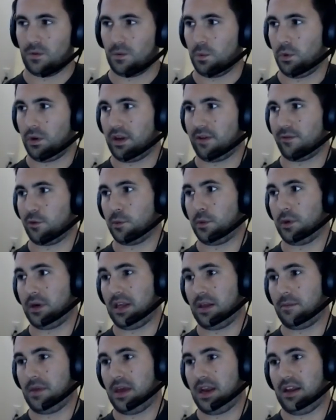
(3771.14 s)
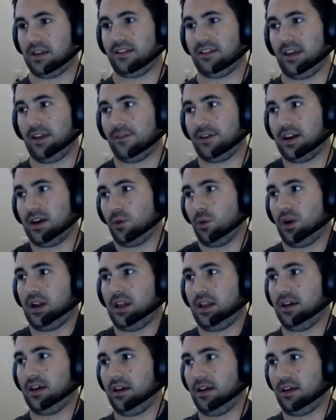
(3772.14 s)
We'll give everybody a minute. David, I
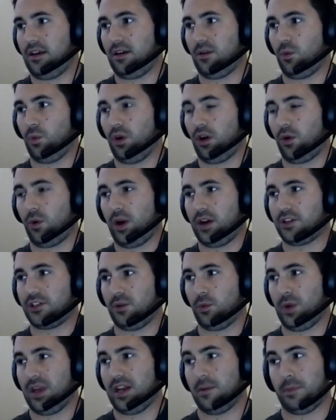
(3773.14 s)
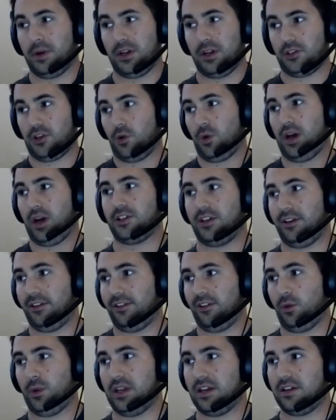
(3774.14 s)
wanted one question. We had a bunch of
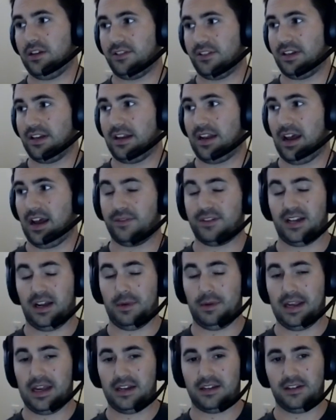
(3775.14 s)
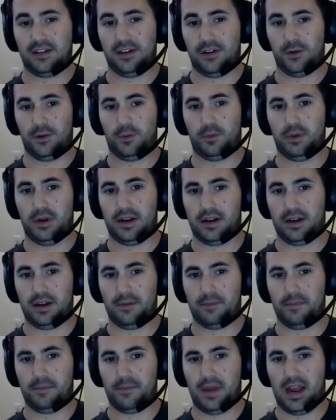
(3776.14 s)
questions that we just didn't have time to get to, but
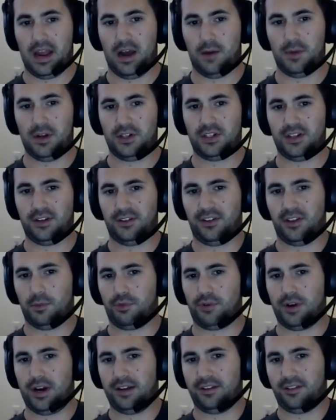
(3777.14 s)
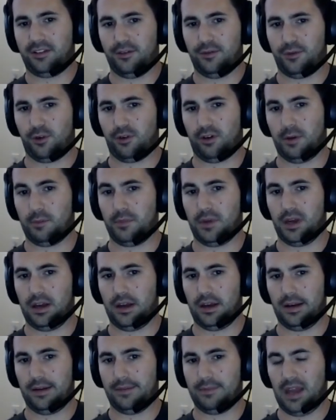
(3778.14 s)
how much does the price of
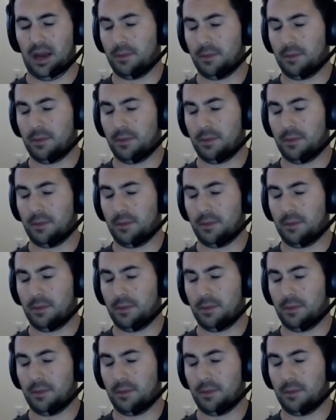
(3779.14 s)
crypto